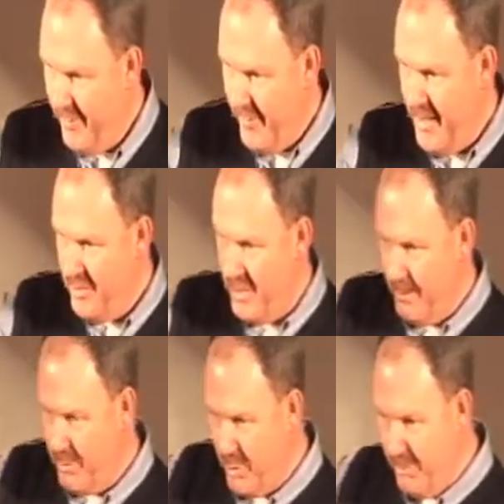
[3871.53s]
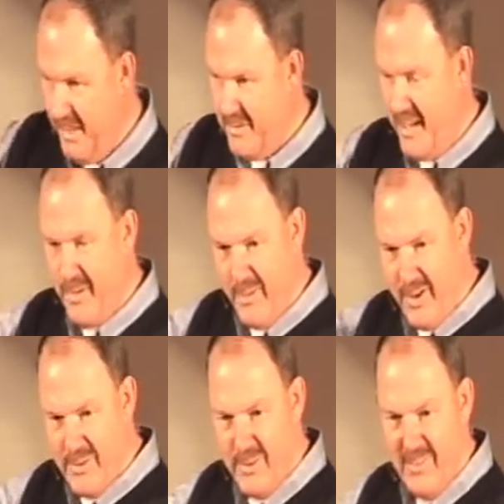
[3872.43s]
Friendships should be
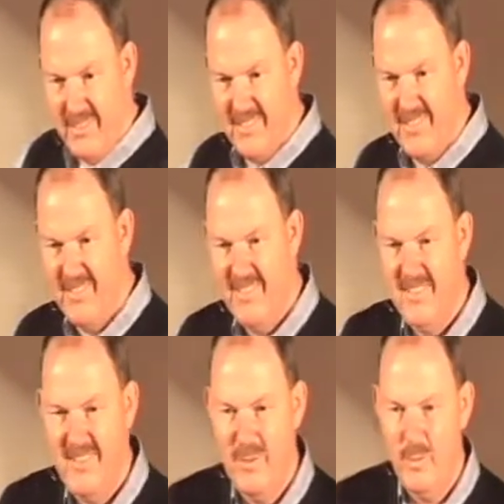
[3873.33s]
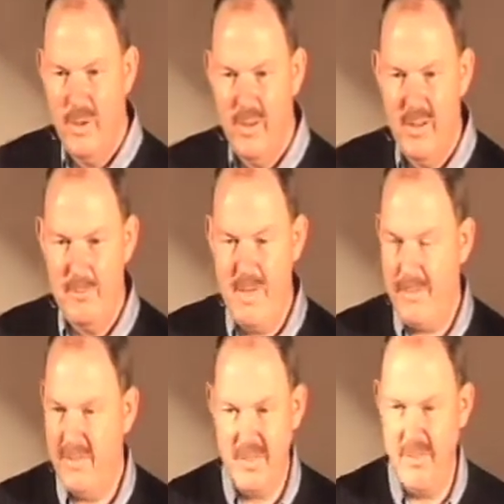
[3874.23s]
generational.
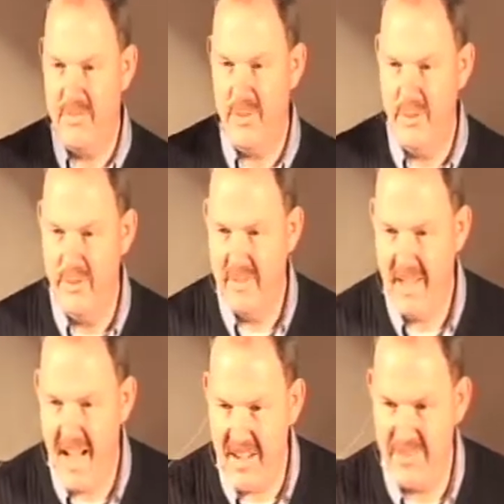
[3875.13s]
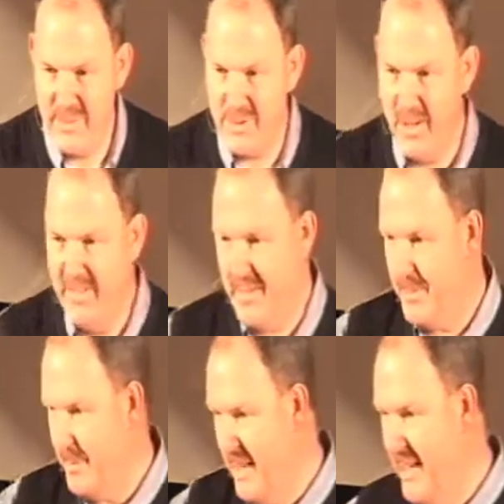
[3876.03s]
Maybe some of you have enjoyed this.
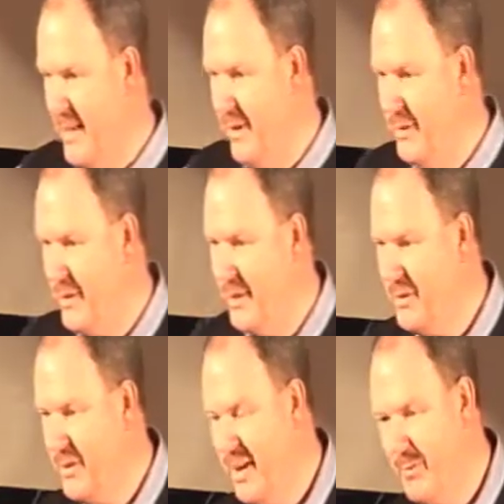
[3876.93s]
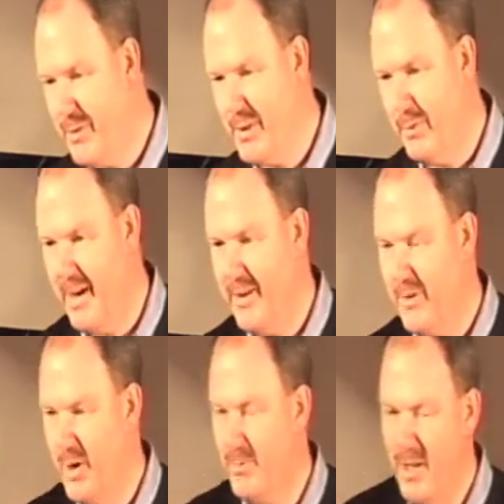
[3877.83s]
Maybe later on you can share it with the wider
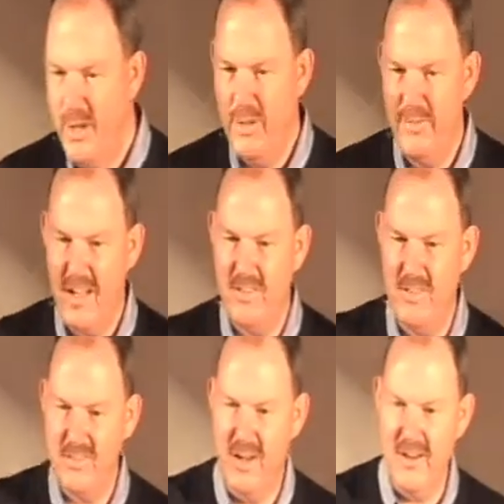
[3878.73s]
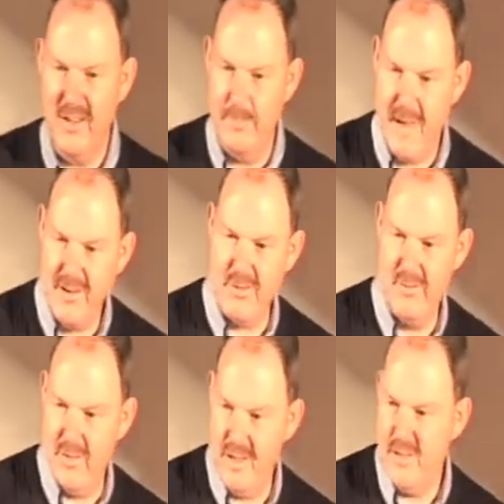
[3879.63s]
group. You've actually started a
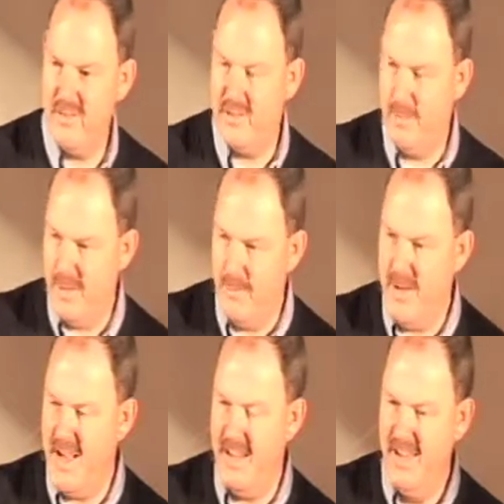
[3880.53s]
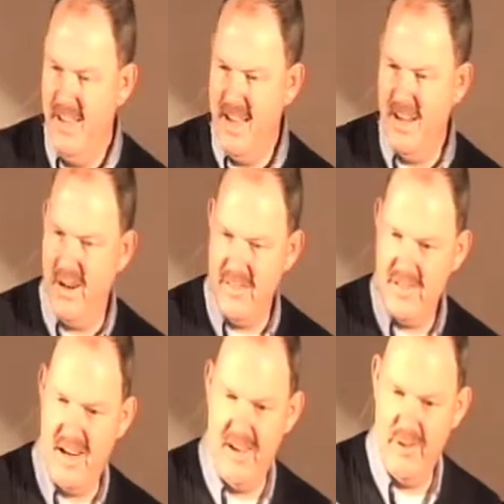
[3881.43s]
mentoring relationship with a man, and now it's
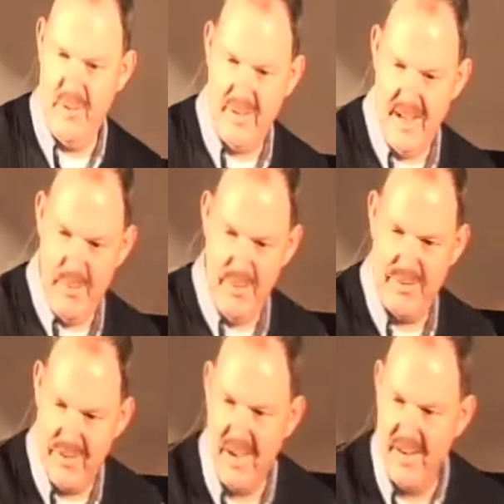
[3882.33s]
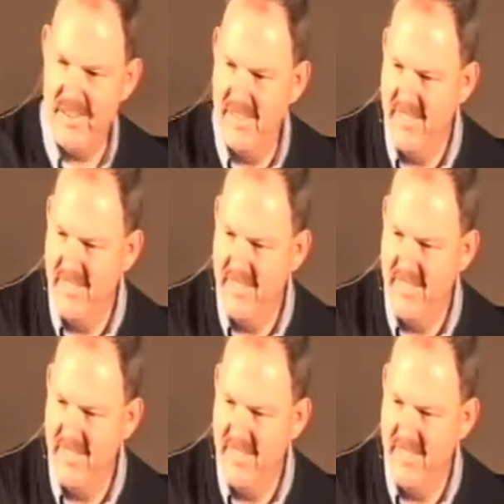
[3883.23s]
carrying over into his son.